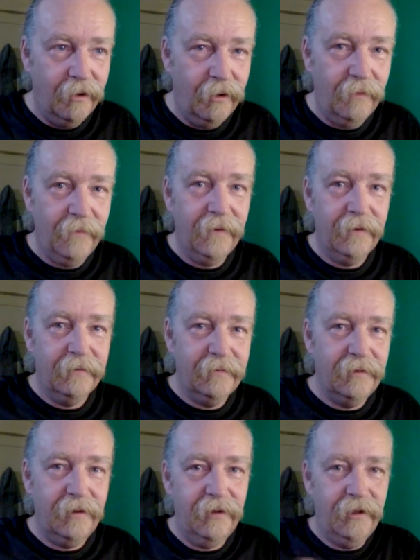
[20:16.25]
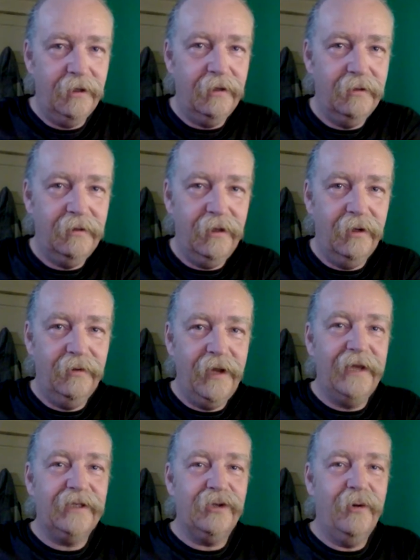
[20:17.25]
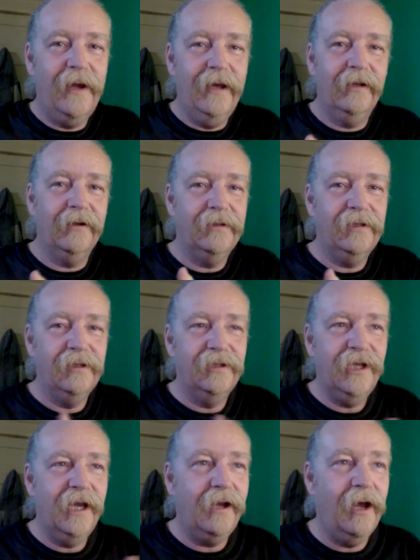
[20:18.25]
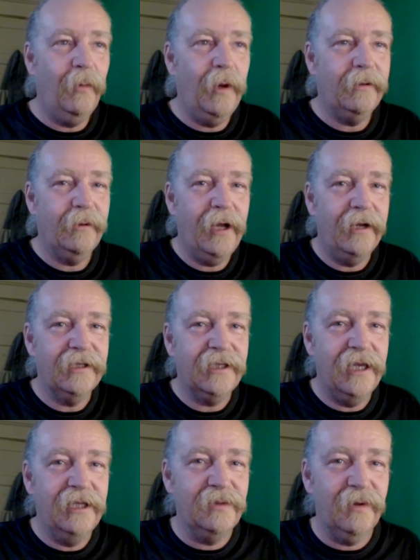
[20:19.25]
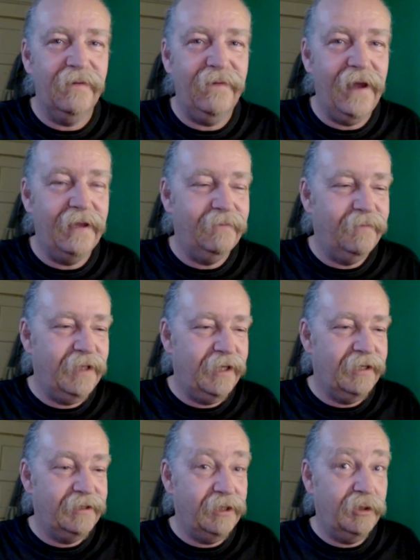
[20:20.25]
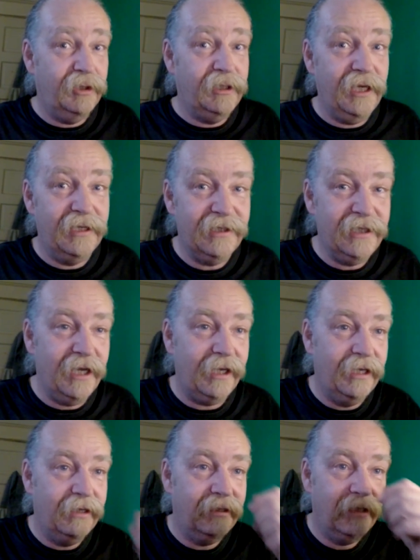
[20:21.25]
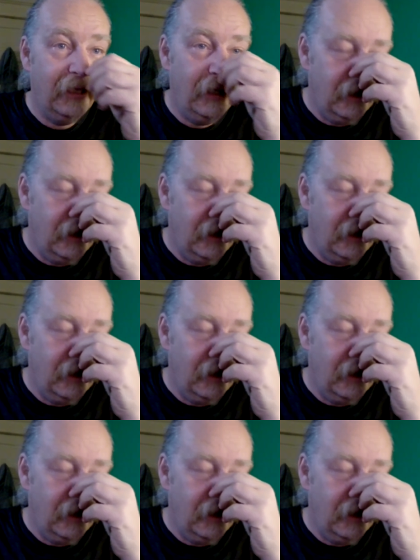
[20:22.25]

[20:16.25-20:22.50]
over to the, you know, next trailer to check on whether or not his kids were fed, because he could get sick in,